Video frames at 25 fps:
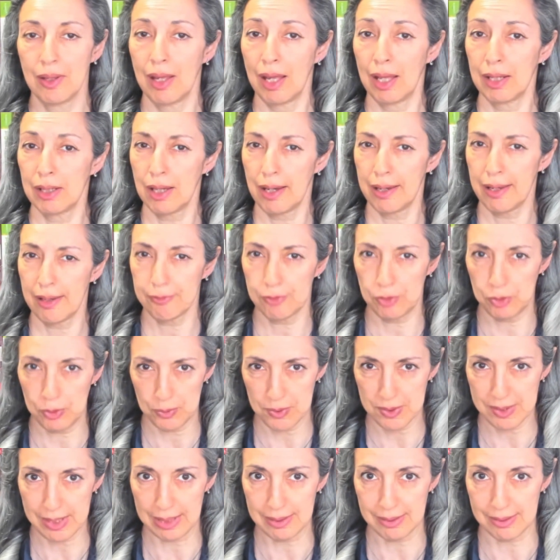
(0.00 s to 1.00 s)
And I have
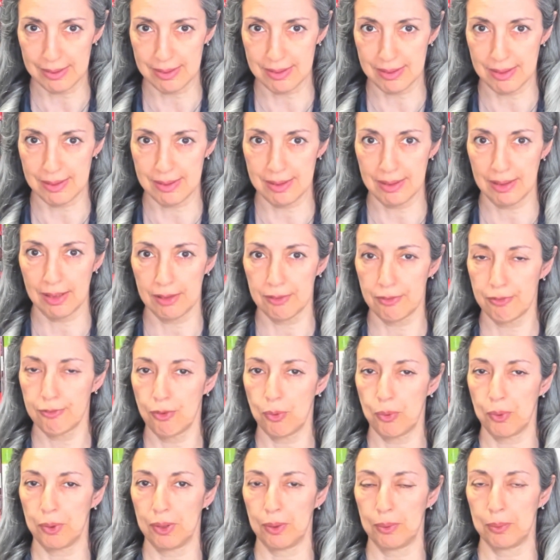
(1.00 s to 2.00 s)
2 sentences here
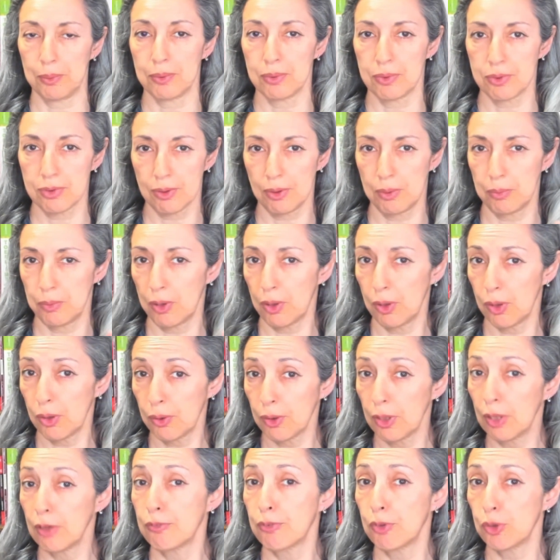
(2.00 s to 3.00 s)
for you, so we're
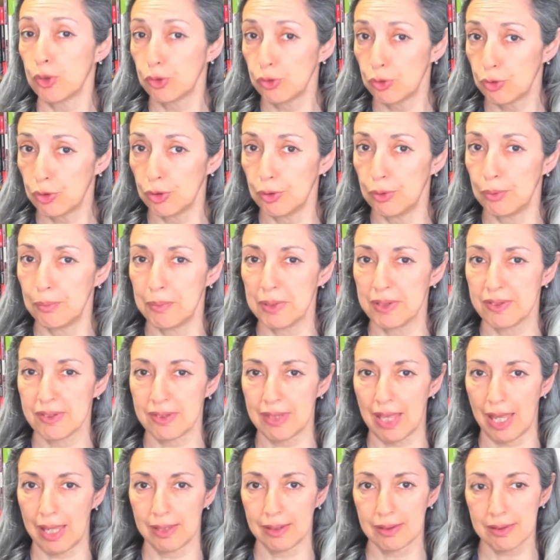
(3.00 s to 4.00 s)
looking for 2
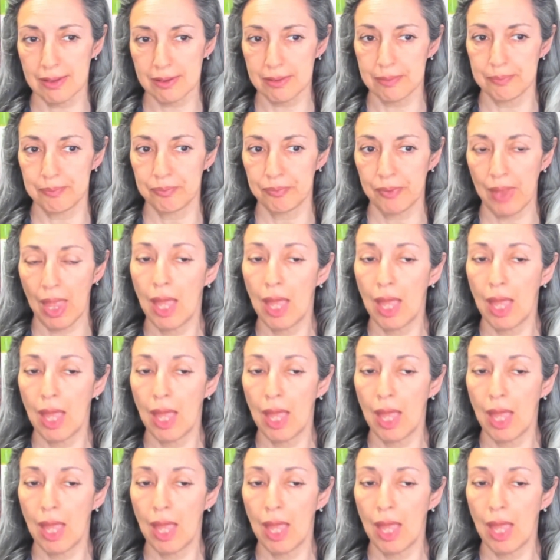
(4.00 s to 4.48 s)
mistakes.